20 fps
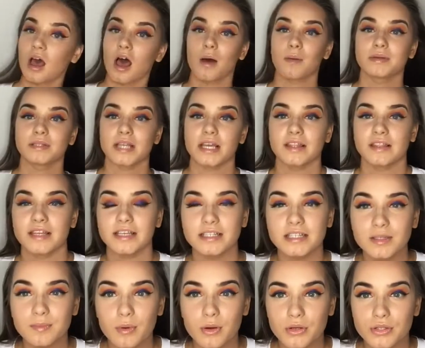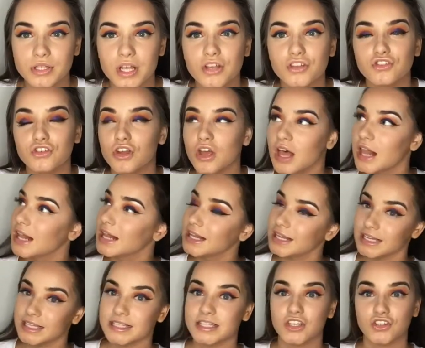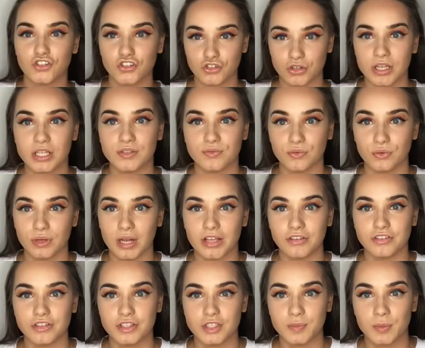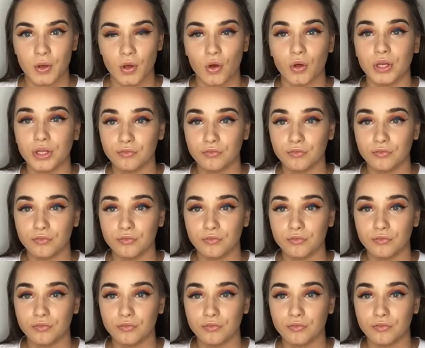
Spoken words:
I would say these are the least stressful lashes to put on.